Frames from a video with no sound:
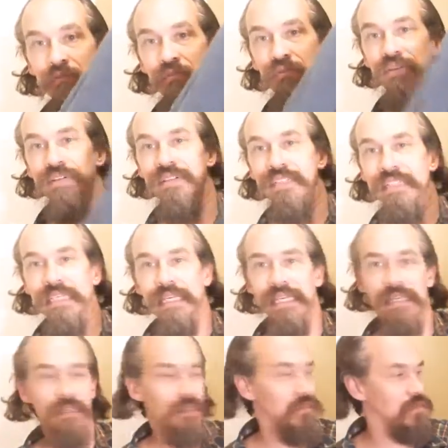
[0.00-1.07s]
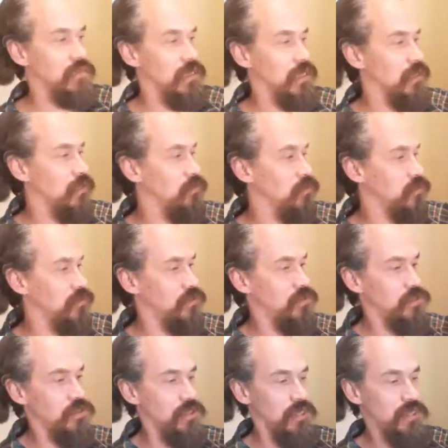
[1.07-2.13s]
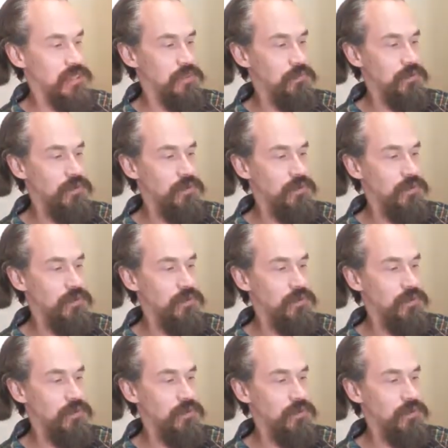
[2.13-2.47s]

pristine. Looks like it was just